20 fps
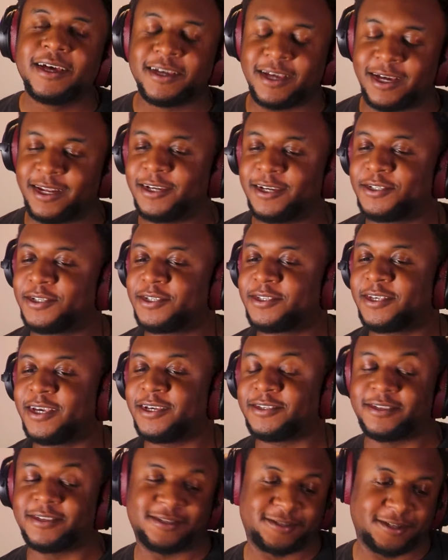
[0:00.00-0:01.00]
Can I just say
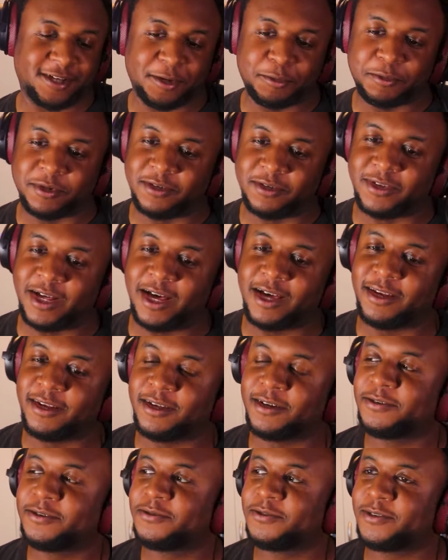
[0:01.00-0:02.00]
to start with, I
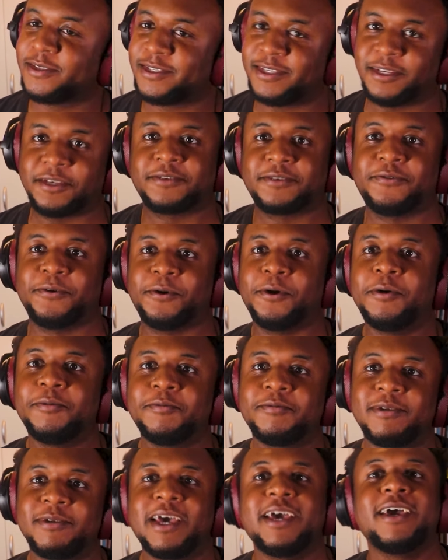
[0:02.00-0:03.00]
love 6/4.
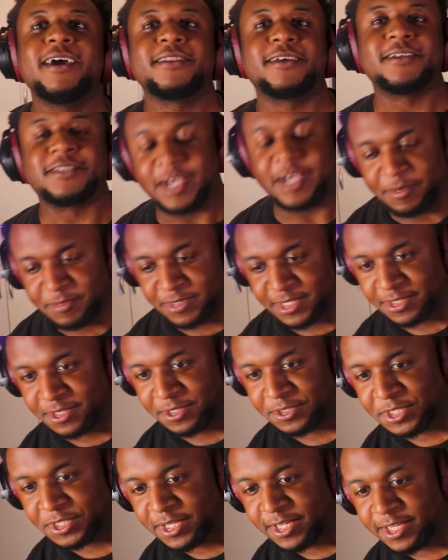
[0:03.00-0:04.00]
The time
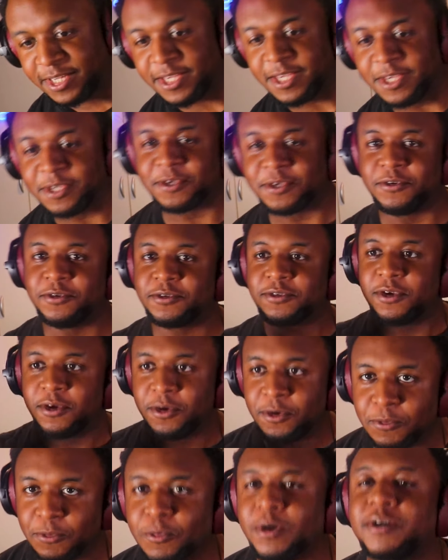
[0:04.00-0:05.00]
signature here, it goes
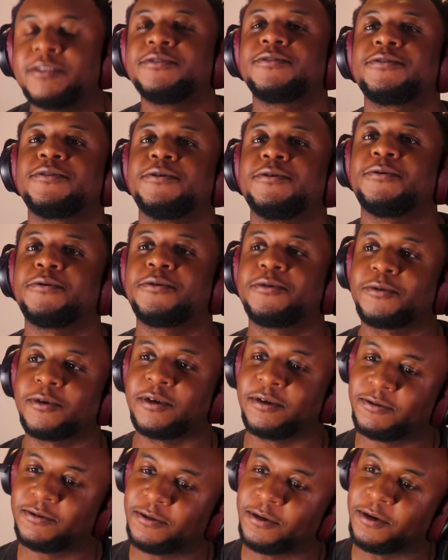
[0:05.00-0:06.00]
1, 2,
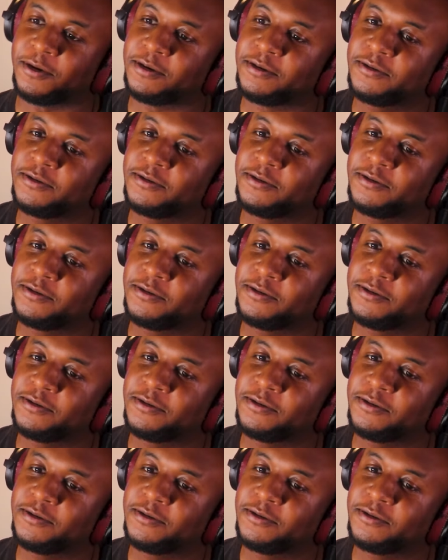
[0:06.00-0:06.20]
3, 4,